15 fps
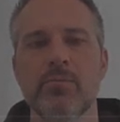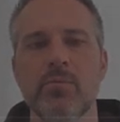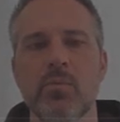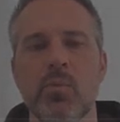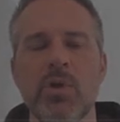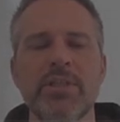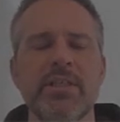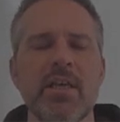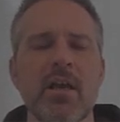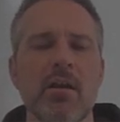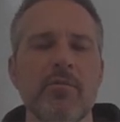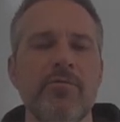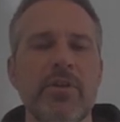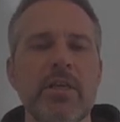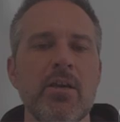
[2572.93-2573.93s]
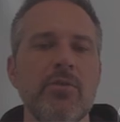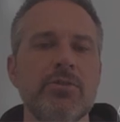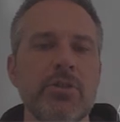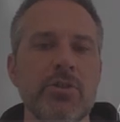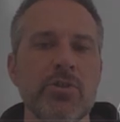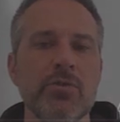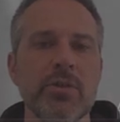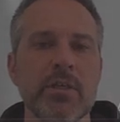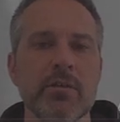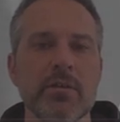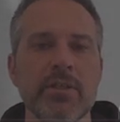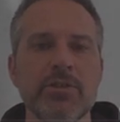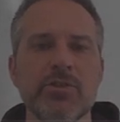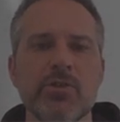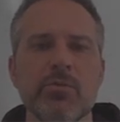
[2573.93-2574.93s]
We see our video to do here
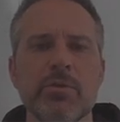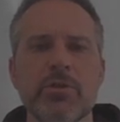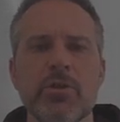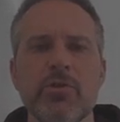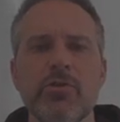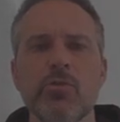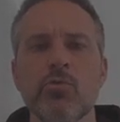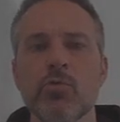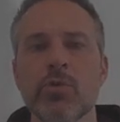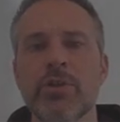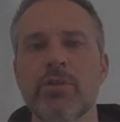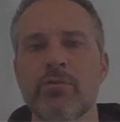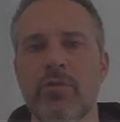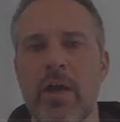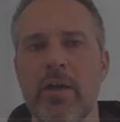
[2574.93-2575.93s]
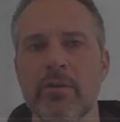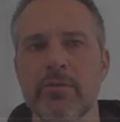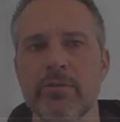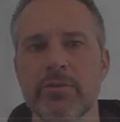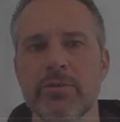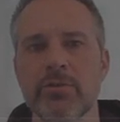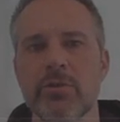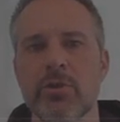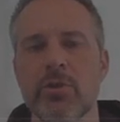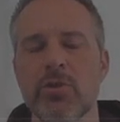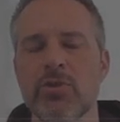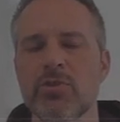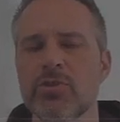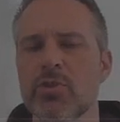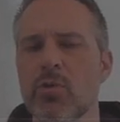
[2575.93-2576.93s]
is to return the real values.
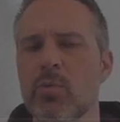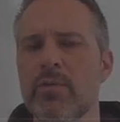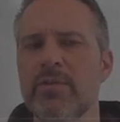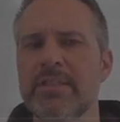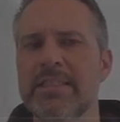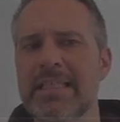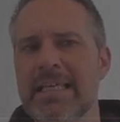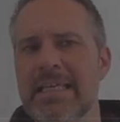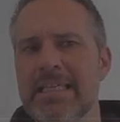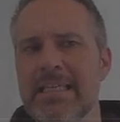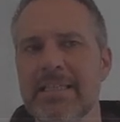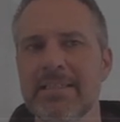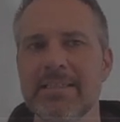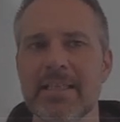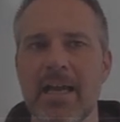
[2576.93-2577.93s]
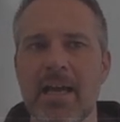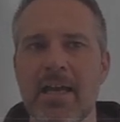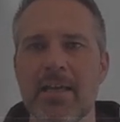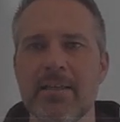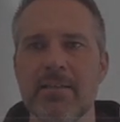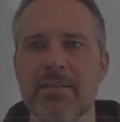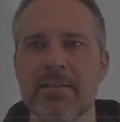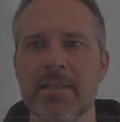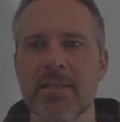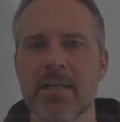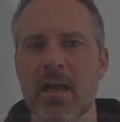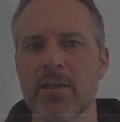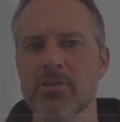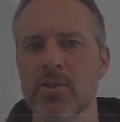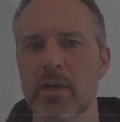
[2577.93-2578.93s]
So we've seen inside the
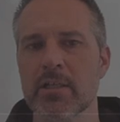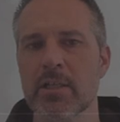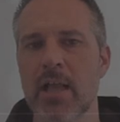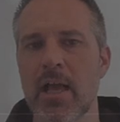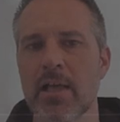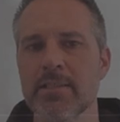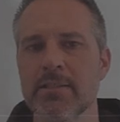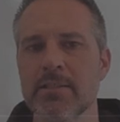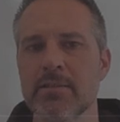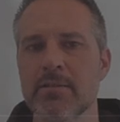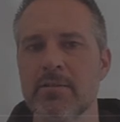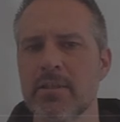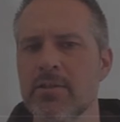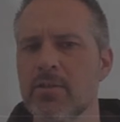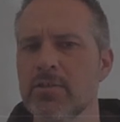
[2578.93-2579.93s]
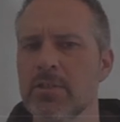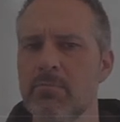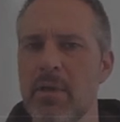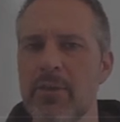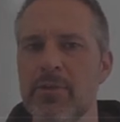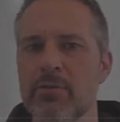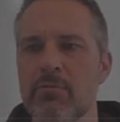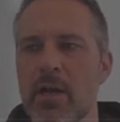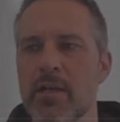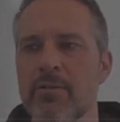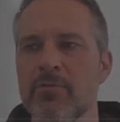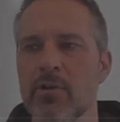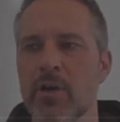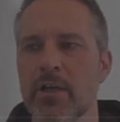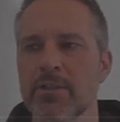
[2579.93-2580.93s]
contract class that there's a method ready
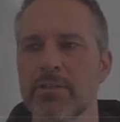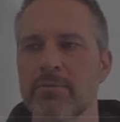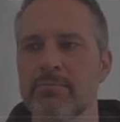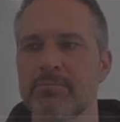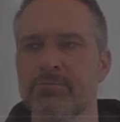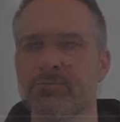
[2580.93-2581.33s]
for us.